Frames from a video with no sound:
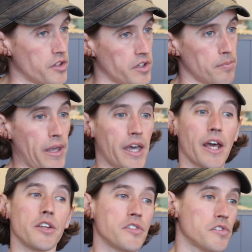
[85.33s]
It's like, man,
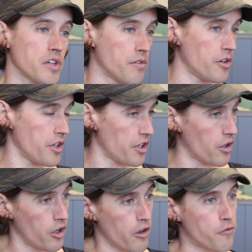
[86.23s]
I just discovered,
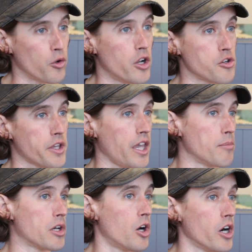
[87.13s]
400
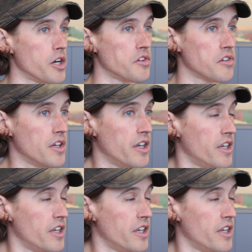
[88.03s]
King Makars.